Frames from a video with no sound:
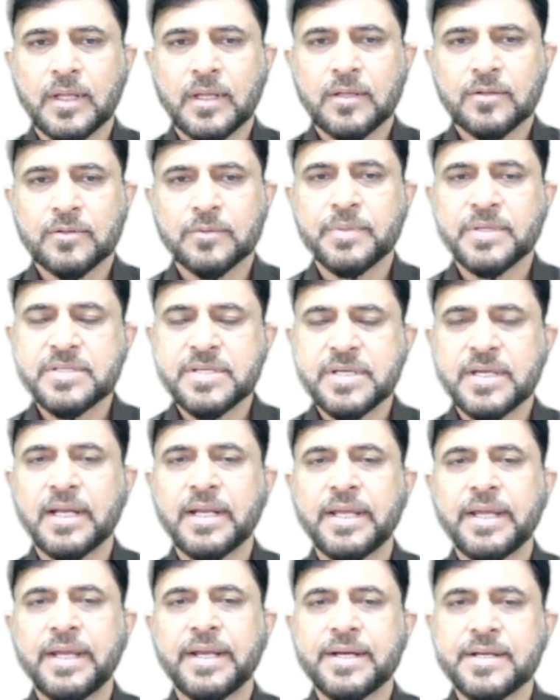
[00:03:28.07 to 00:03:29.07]
So
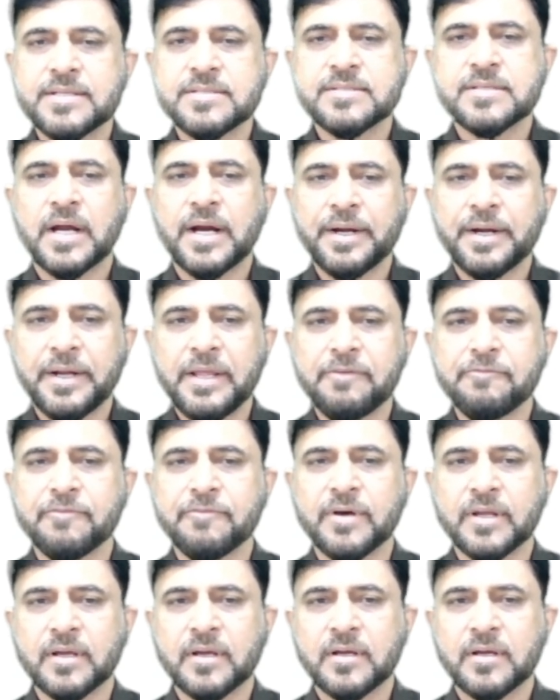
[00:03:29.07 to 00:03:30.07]
basically, it is our
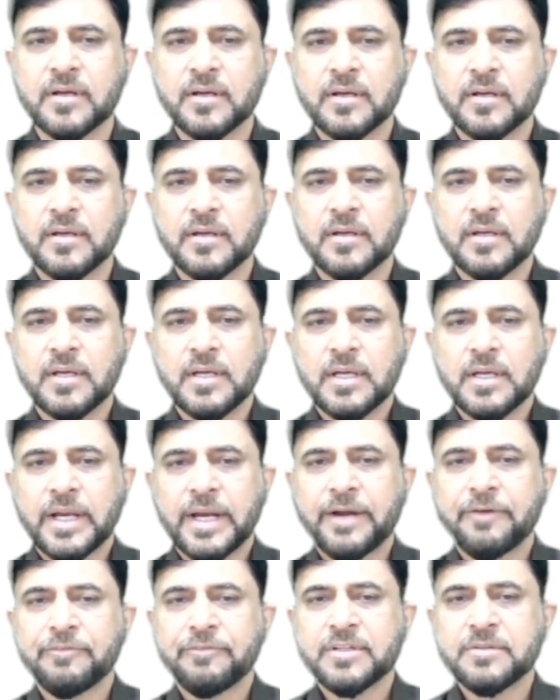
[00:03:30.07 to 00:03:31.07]
teamwork.
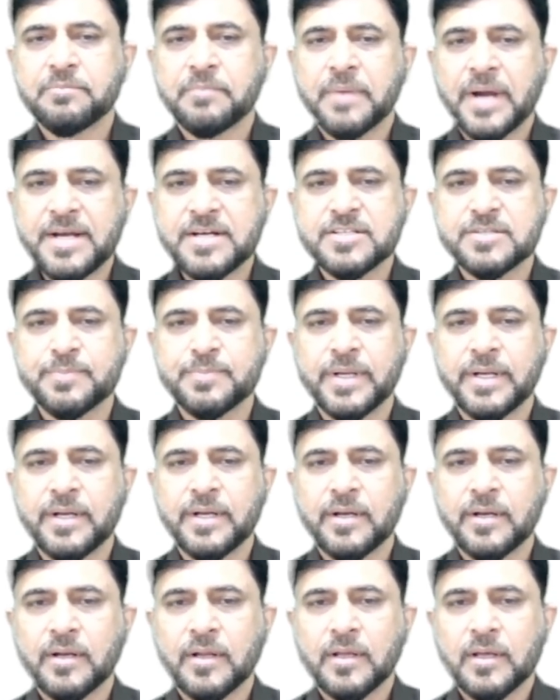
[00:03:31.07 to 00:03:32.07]
And with
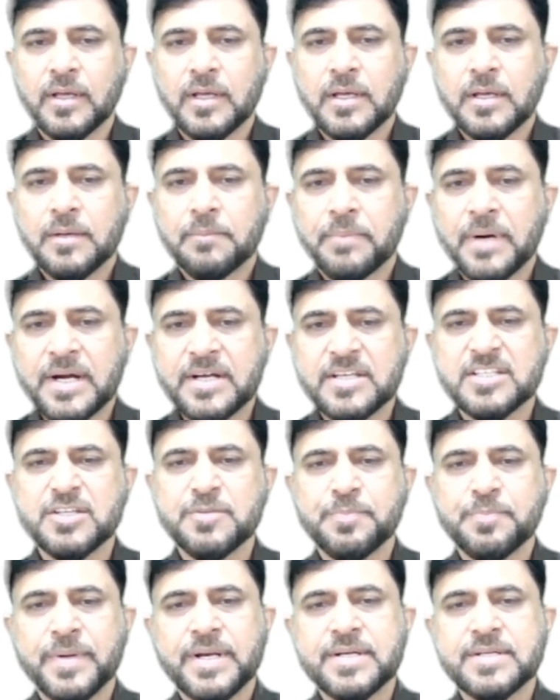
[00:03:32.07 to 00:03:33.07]
Mindspin,
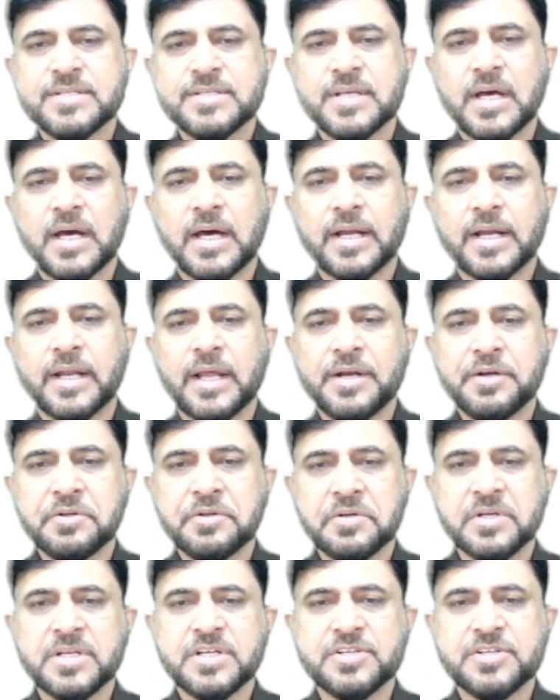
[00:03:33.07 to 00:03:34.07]
participants are
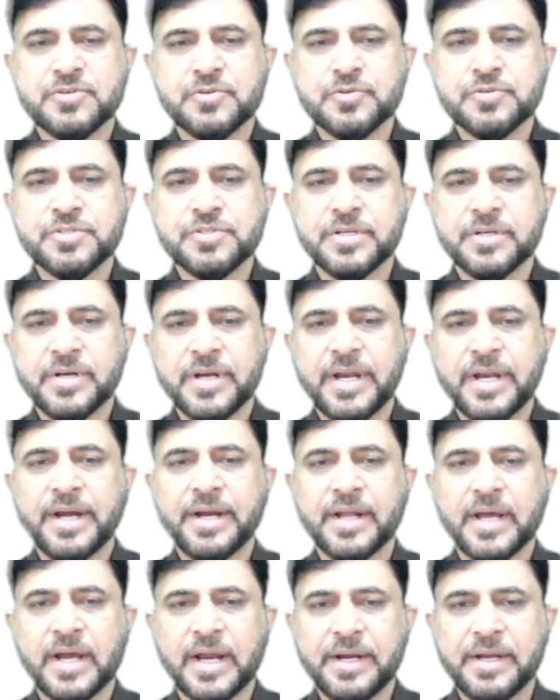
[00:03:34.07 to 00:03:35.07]
encouraged to
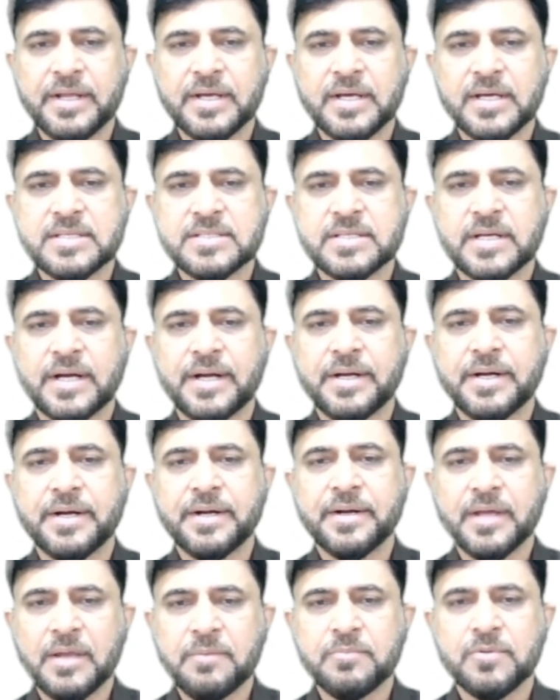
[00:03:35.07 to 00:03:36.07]
generate ideas
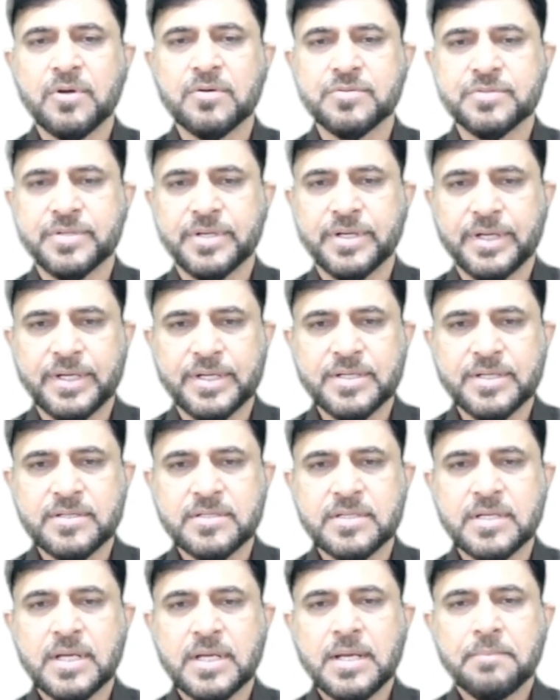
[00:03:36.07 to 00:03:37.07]
under time
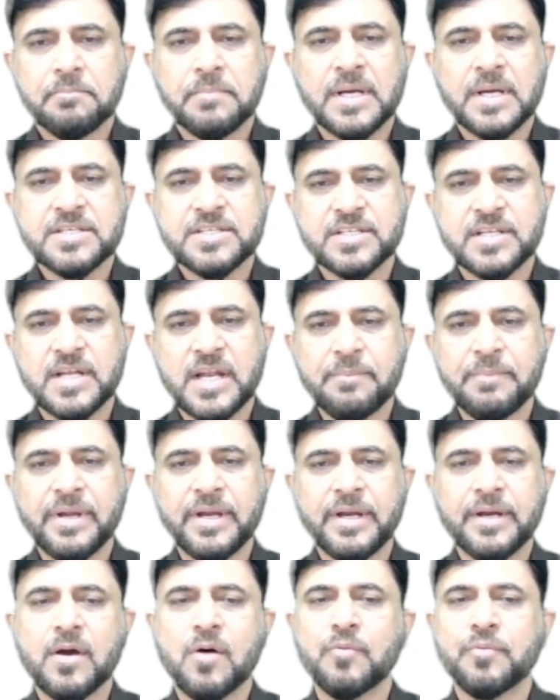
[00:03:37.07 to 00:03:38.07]
constraints by
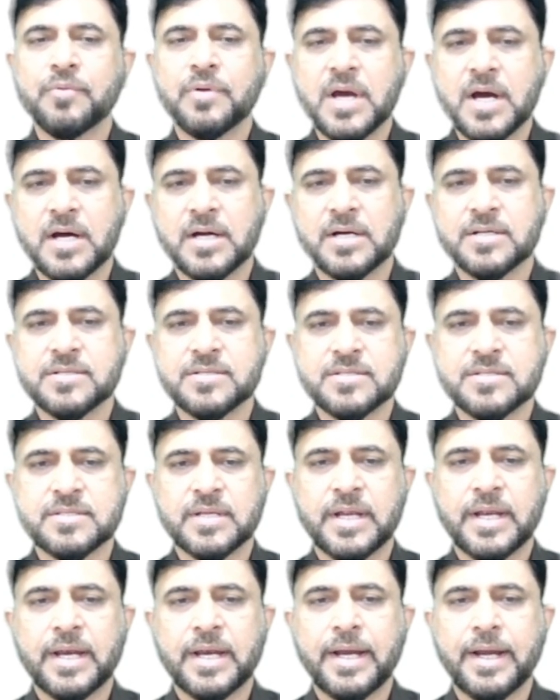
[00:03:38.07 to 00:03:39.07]
slamming down
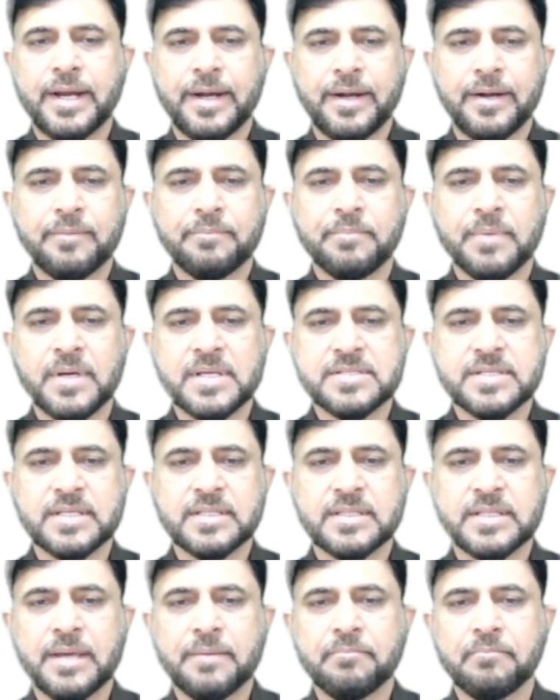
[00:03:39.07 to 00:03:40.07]
cards and
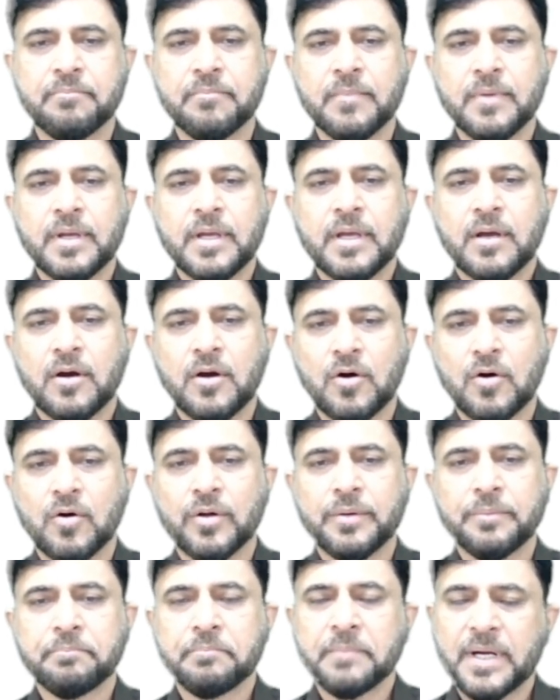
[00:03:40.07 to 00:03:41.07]
passing them
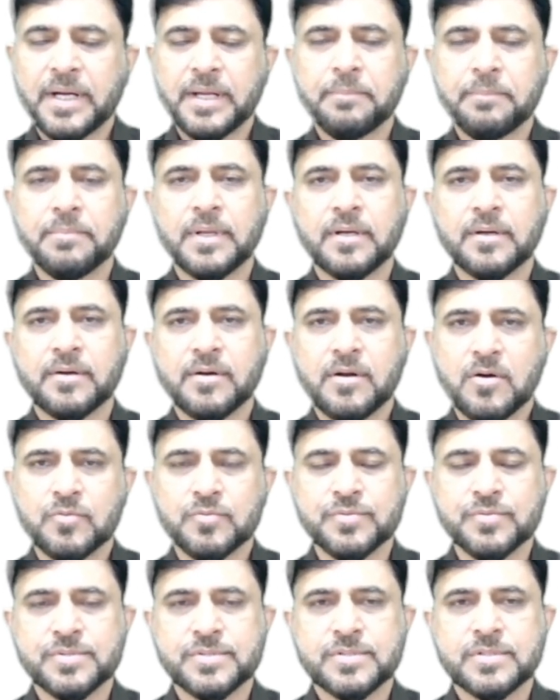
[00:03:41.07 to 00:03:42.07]
on multiple
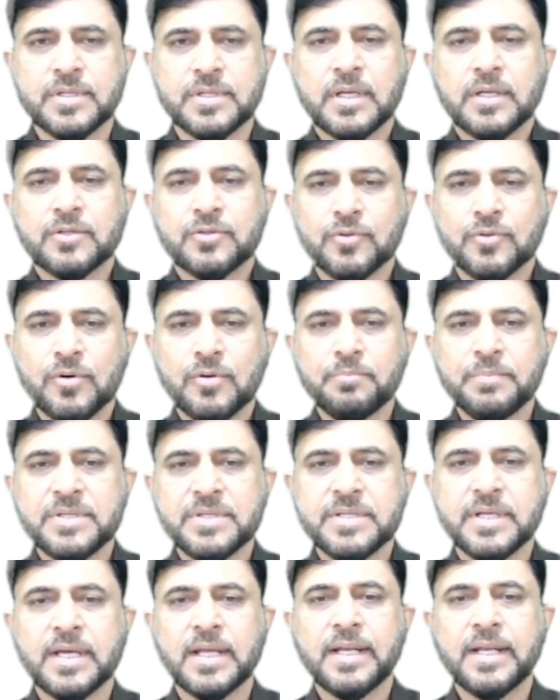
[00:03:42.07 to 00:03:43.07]
rounds. So
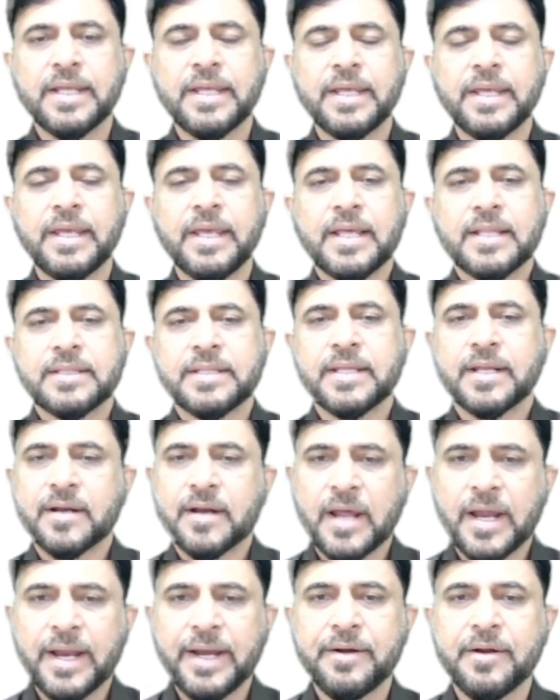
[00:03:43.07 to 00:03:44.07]
basically, they
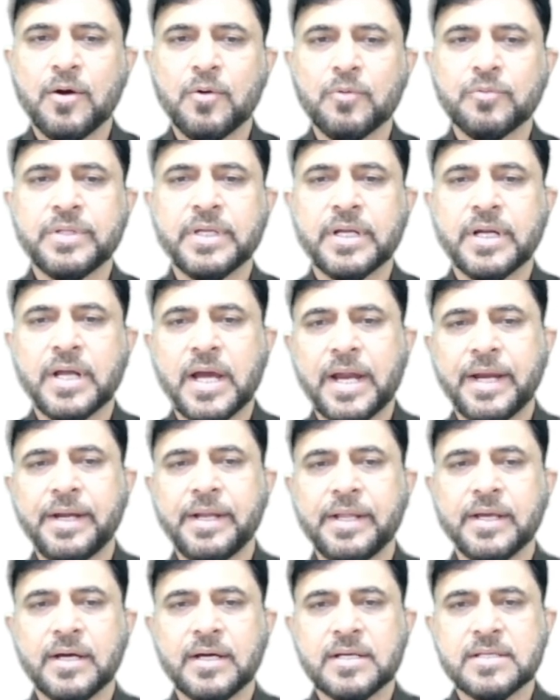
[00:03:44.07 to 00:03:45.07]
write down their
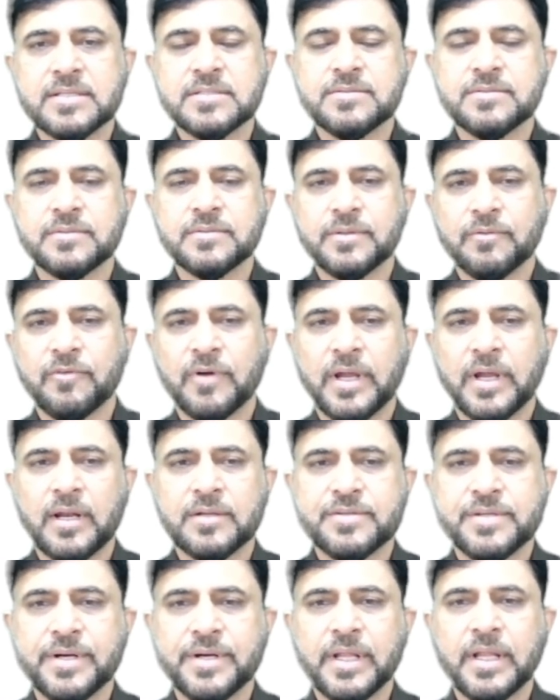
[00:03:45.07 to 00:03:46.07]
ideas
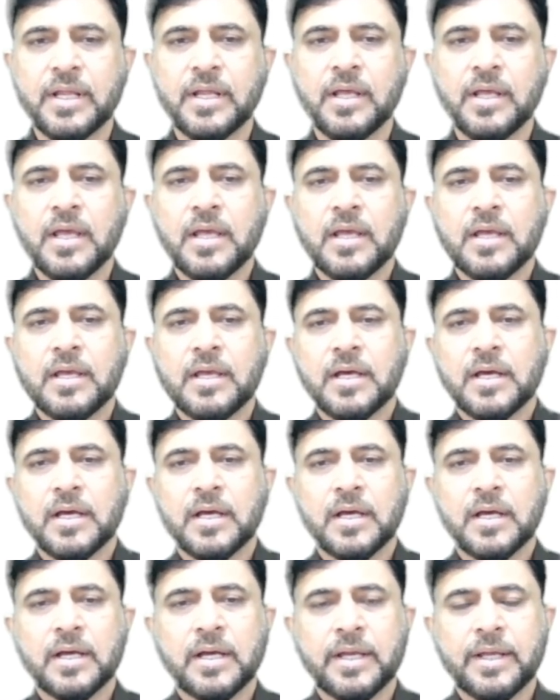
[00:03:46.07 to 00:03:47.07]
while sitting
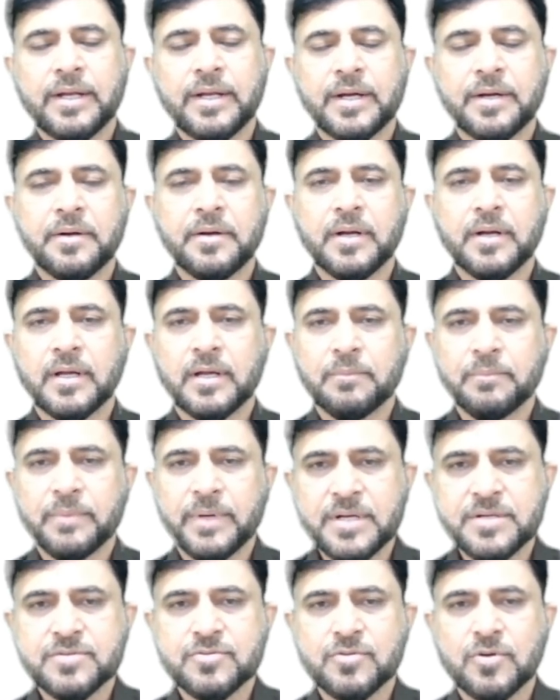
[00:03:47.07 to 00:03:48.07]
in a
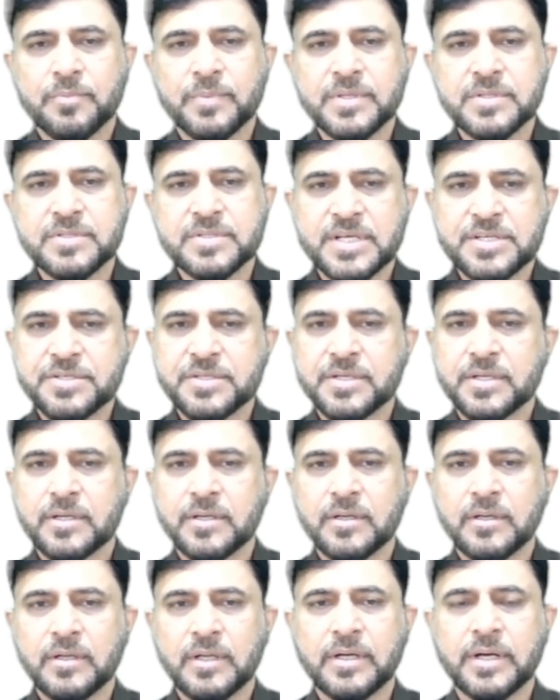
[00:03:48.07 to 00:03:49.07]
brainstorming
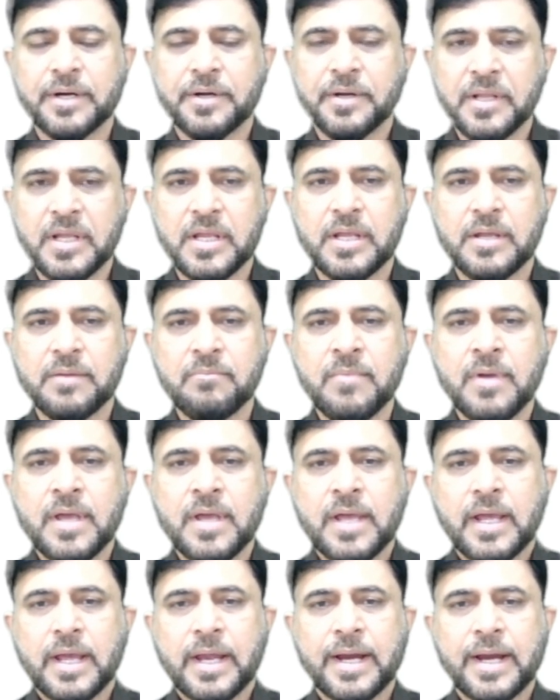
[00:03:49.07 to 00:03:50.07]
session in a team,
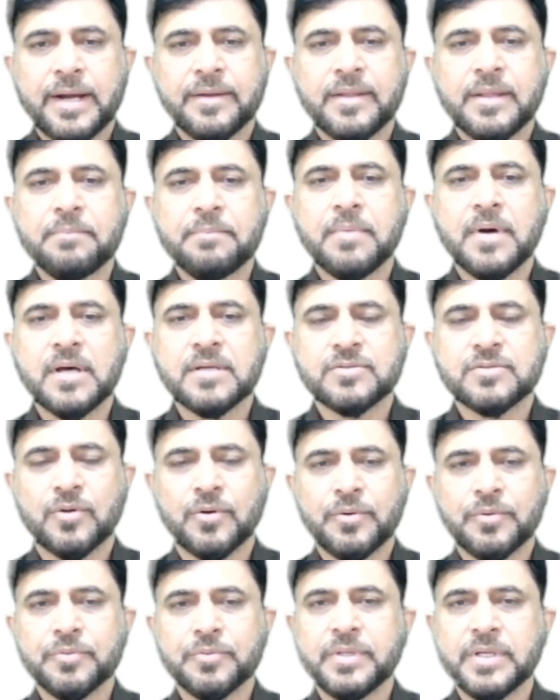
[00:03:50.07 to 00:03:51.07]
and they pass
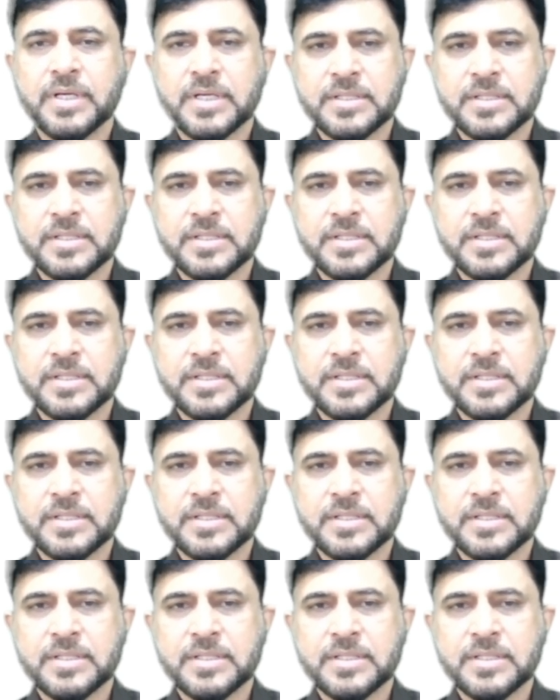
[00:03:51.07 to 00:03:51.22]
on to the